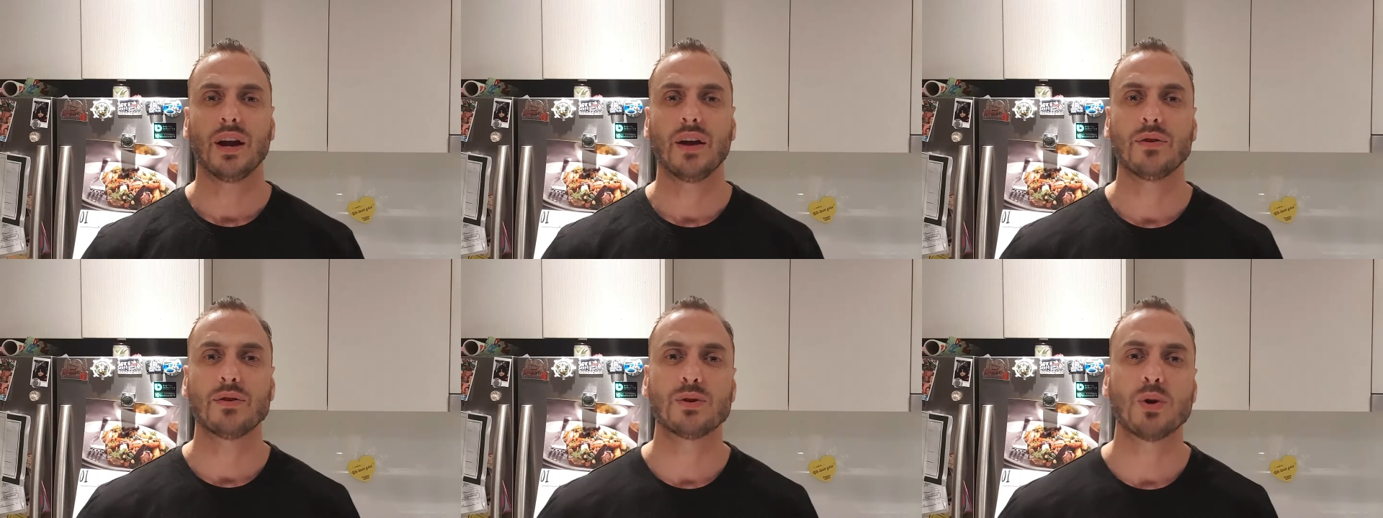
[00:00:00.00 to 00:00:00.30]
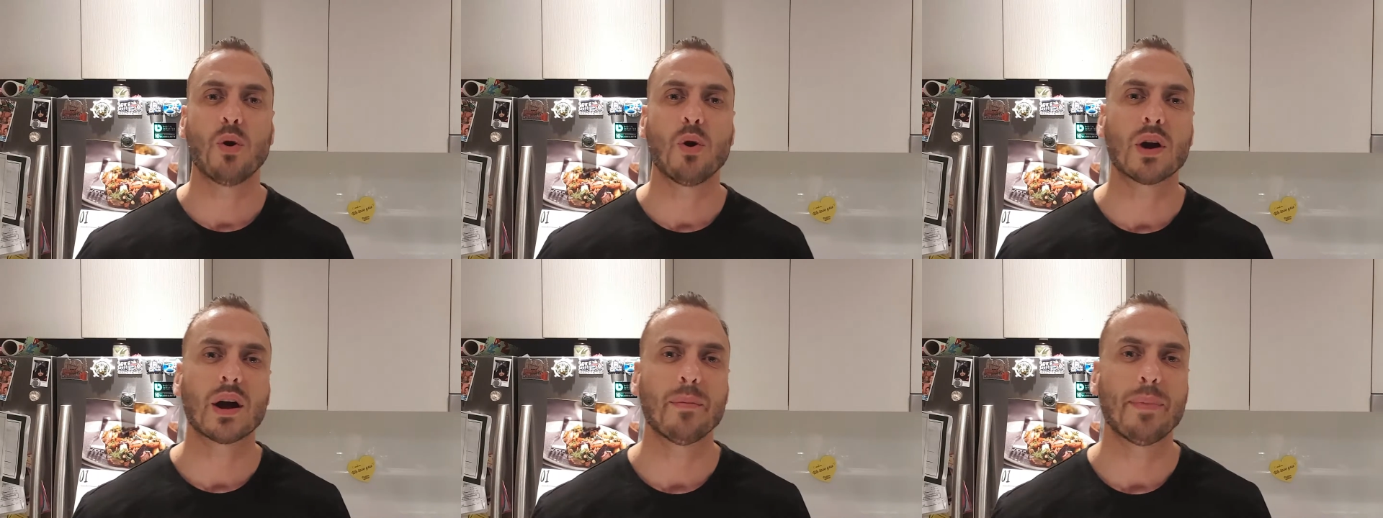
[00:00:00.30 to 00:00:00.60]

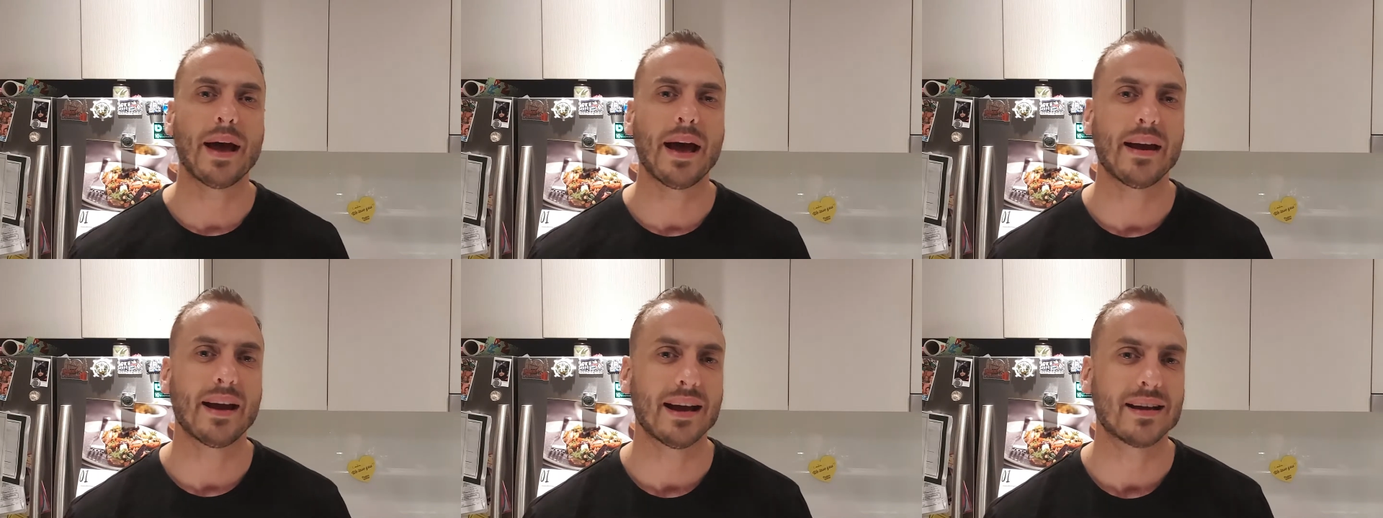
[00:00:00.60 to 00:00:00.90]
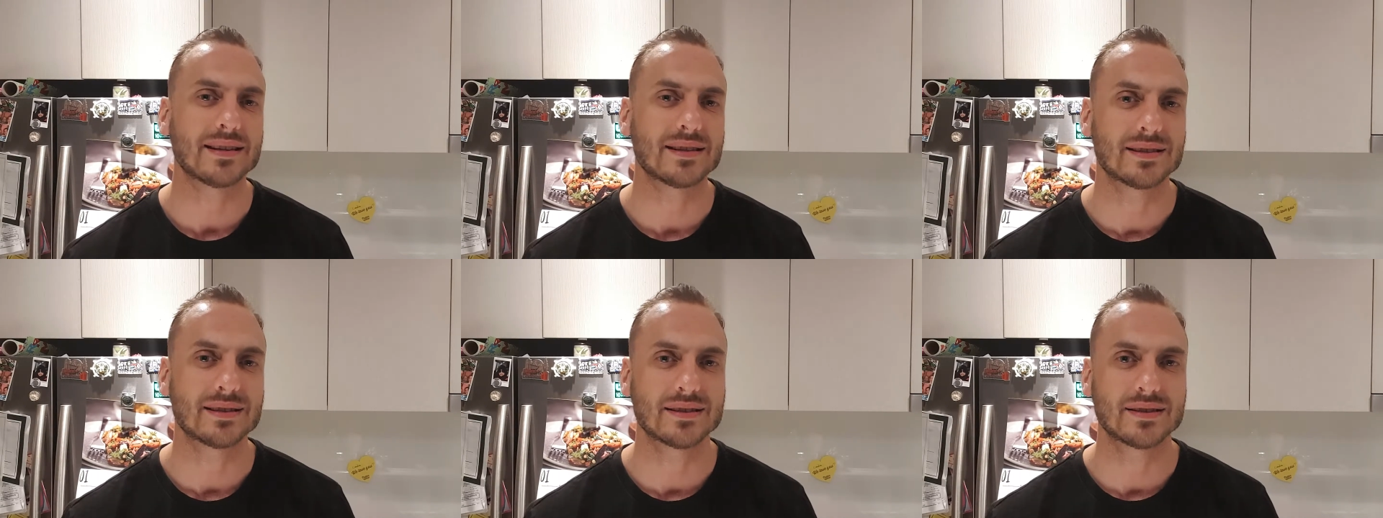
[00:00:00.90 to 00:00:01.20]
talk about
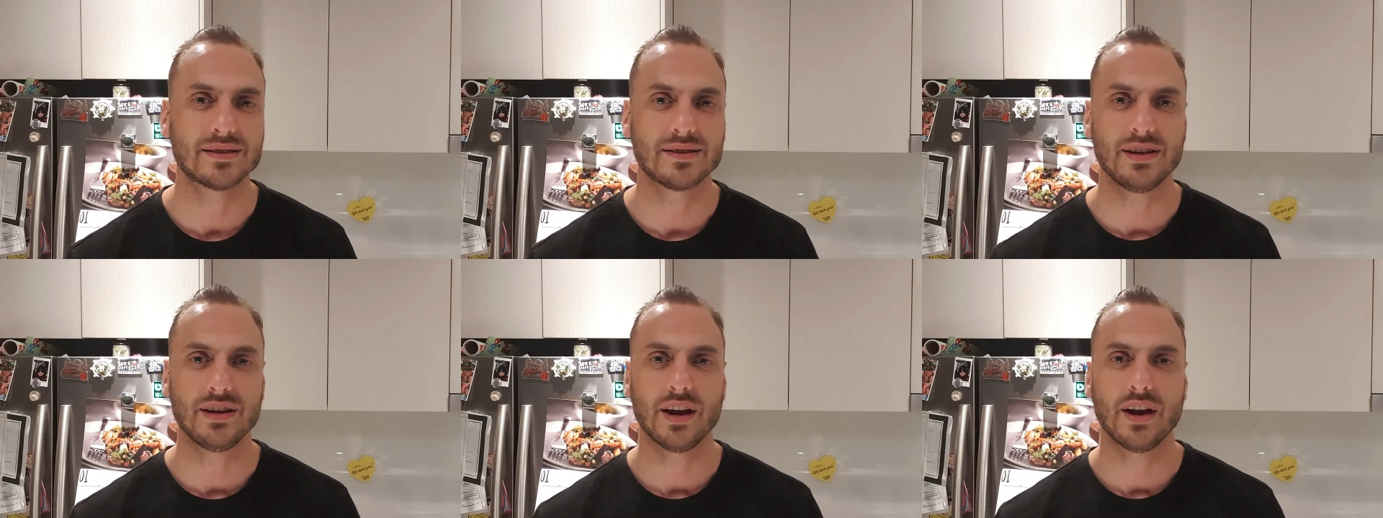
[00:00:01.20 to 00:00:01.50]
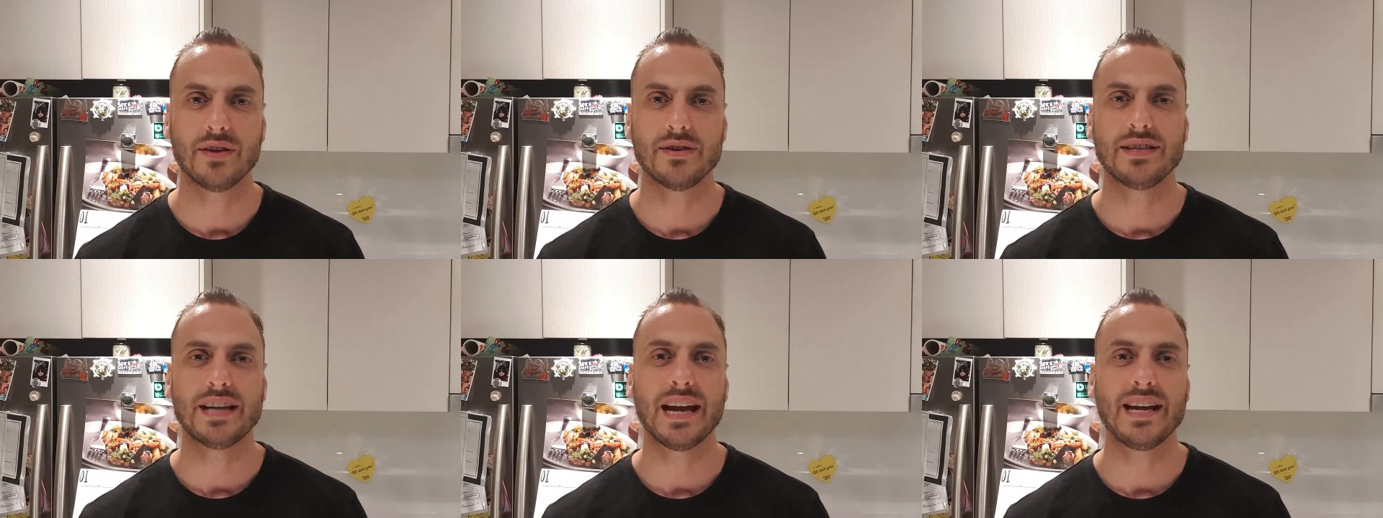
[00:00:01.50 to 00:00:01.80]
us,
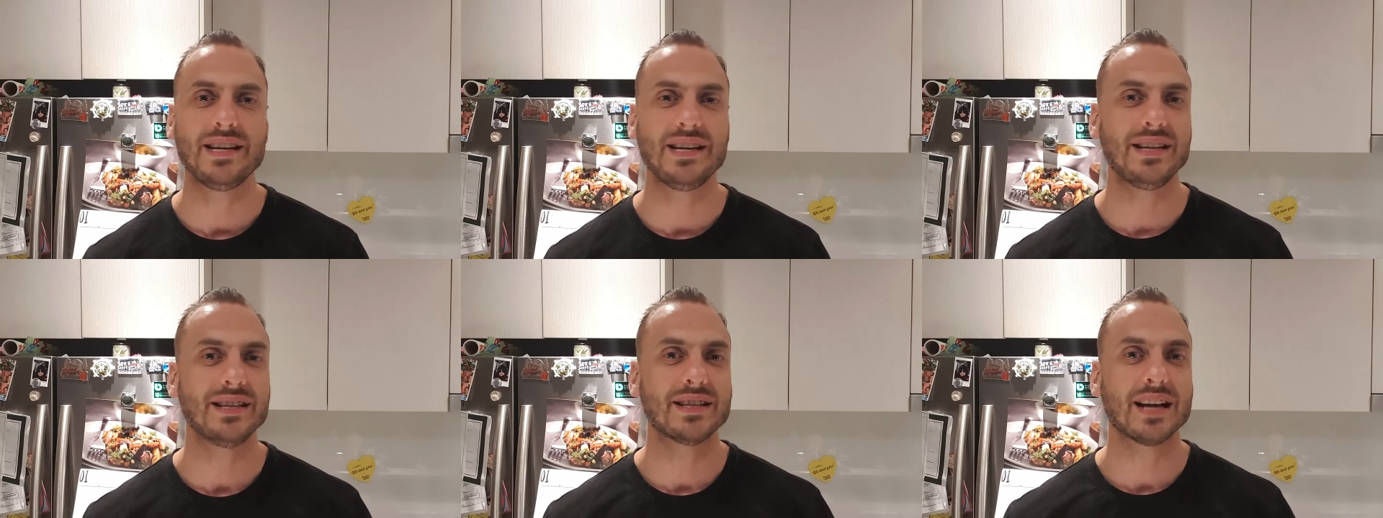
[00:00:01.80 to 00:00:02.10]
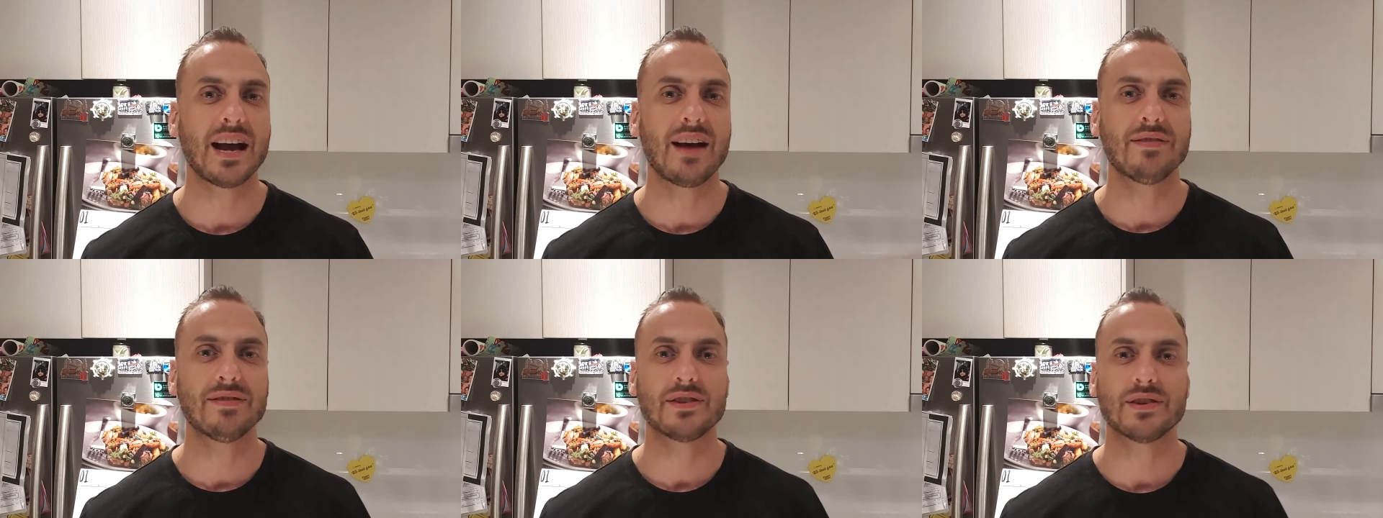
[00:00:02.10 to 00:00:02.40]
10 years
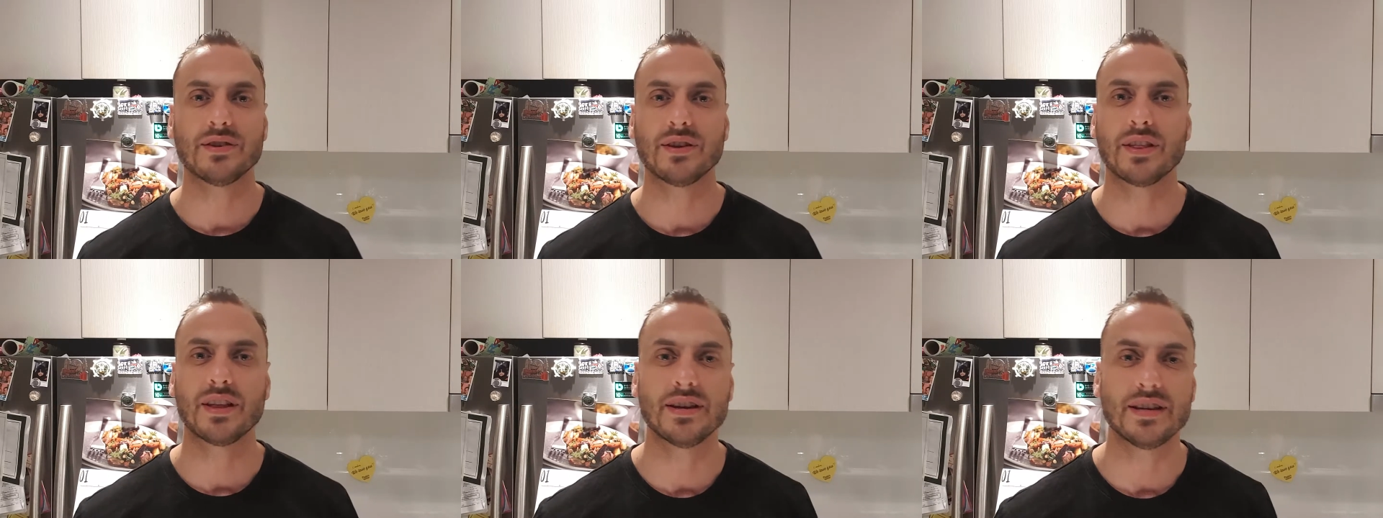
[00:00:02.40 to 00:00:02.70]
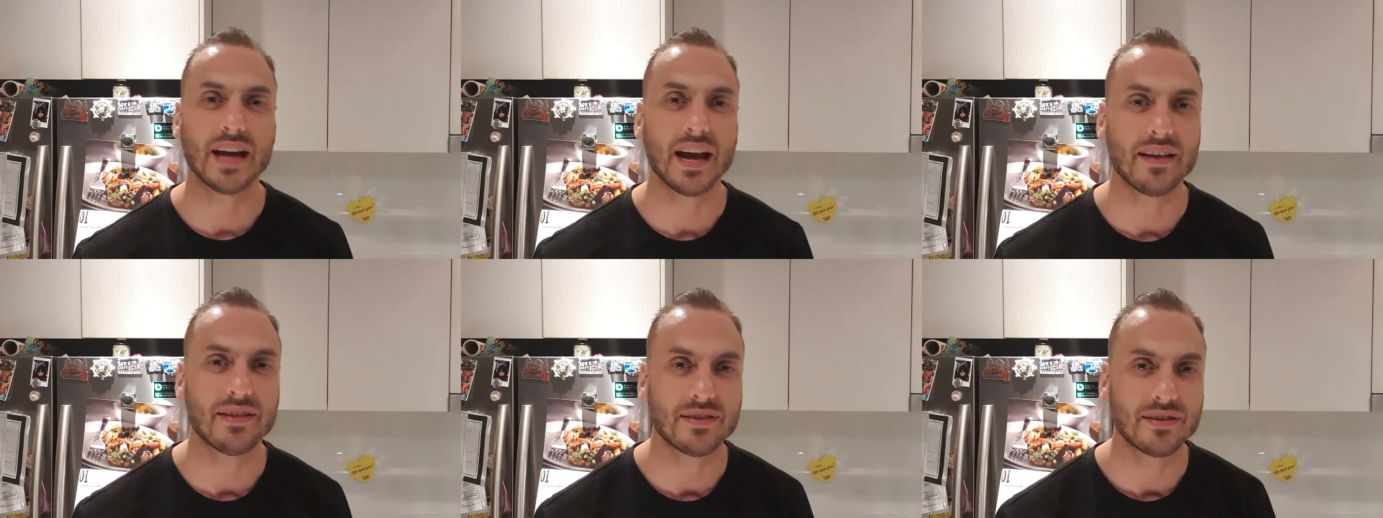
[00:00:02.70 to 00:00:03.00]
after the
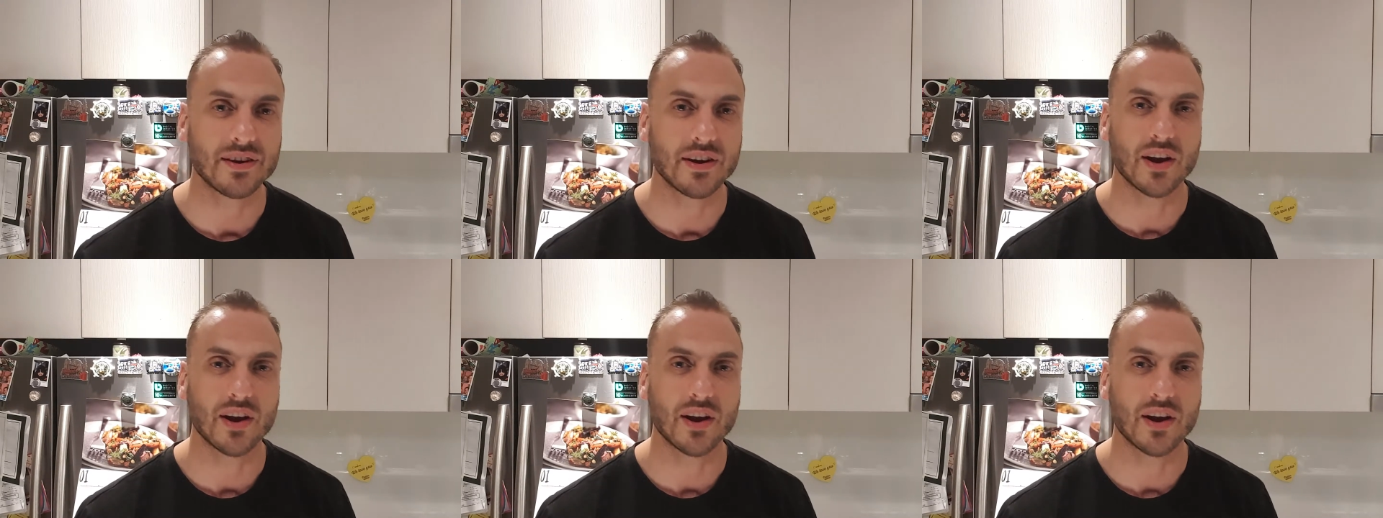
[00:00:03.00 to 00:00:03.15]
death,